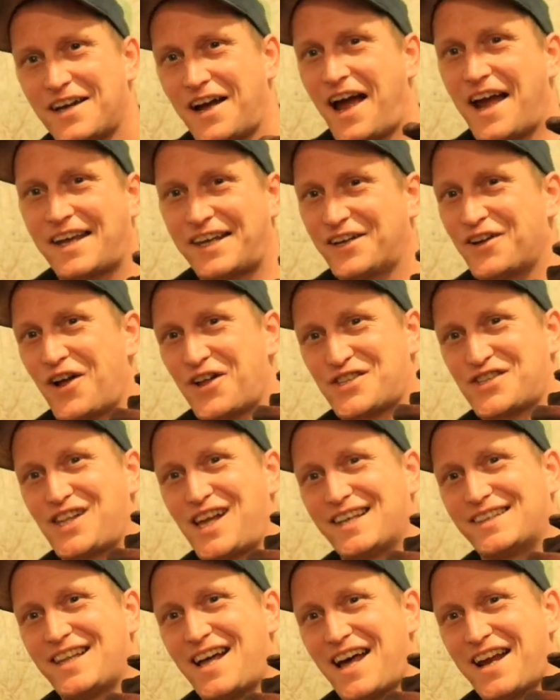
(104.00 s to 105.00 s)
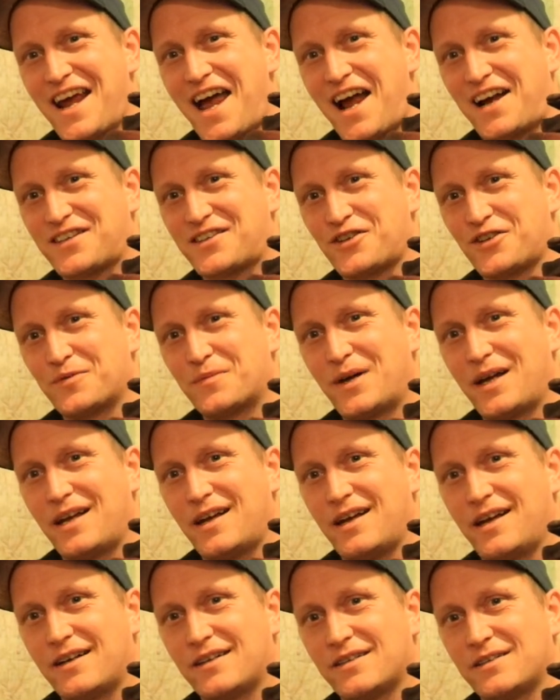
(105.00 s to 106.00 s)
I cannot slide that axe through my
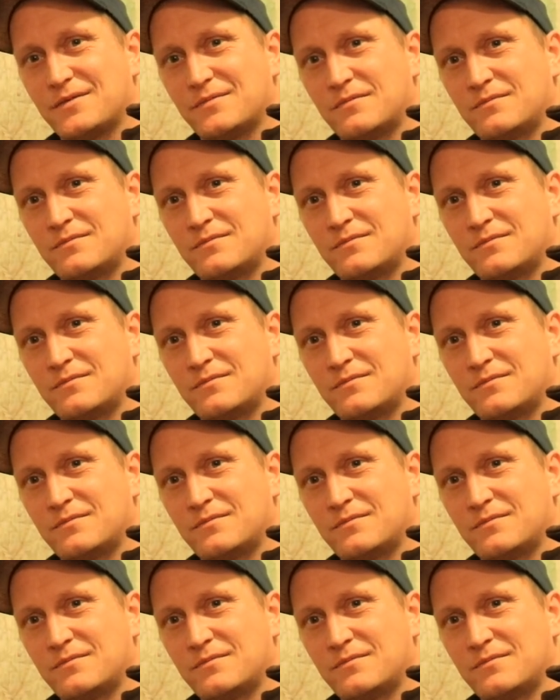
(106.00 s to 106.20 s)
hand